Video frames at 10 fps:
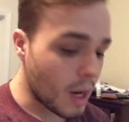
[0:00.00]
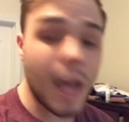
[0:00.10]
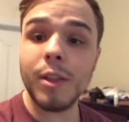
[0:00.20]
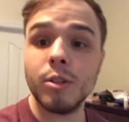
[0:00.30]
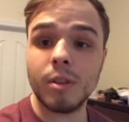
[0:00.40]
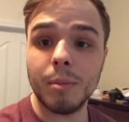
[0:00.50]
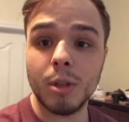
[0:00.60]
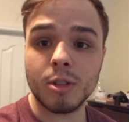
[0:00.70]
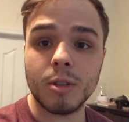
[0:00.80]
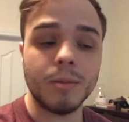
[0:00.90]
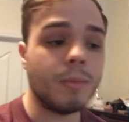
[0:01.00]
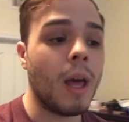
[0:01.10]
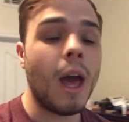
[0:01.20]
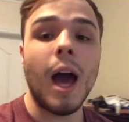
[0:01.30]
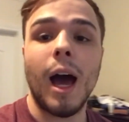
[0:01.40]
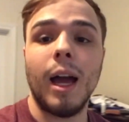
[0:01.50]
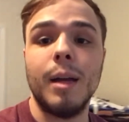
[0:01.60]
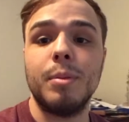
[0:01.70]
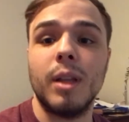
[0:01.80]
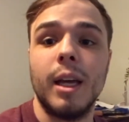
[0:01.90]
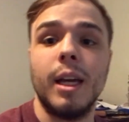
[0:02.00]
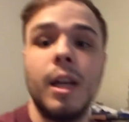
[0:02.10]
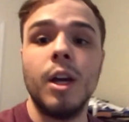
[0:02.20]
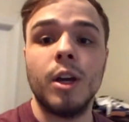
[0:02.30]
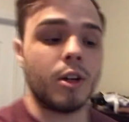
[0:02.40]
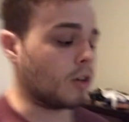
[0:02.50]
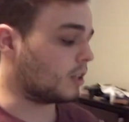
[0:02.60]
Heathers the musical. I play Kirk